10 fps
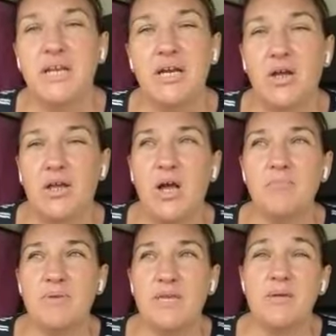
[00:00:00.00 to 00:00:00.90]
feeling like
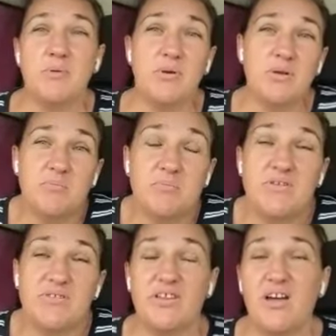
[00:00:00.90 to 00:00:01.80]
I'm being a burden
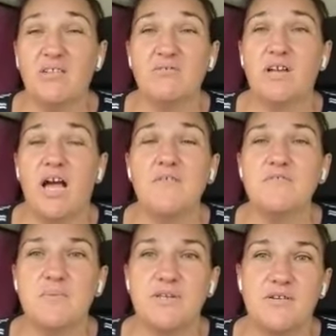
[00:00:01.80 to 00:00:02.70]
because I can't look
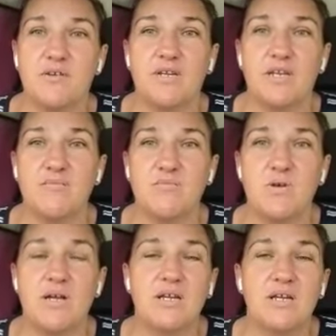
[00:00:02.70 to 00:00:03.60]
after myself
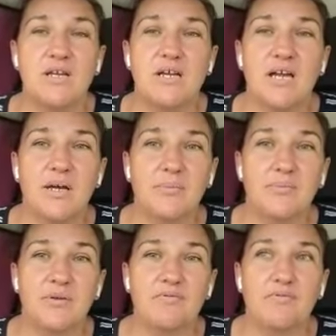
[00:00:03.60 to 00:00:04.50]
anymore
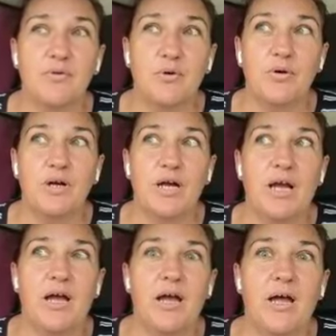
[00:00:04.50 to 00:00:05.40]
for
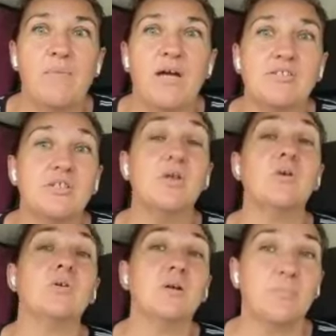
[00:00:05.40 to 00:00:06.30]
a much
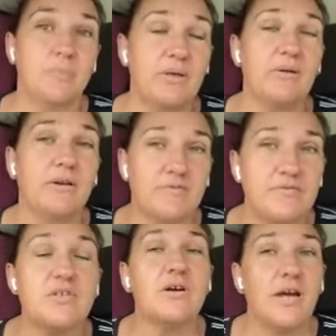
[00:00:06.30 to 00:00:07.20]
longer period
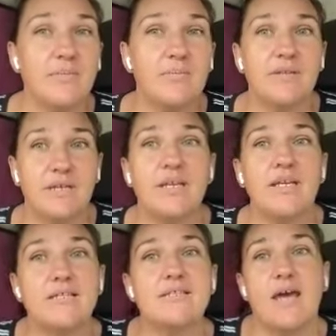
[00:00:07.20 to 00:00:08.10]
of time than
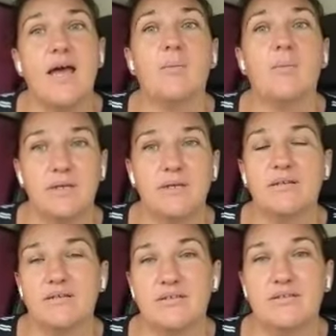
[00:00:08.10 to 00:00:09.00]
needs to happen.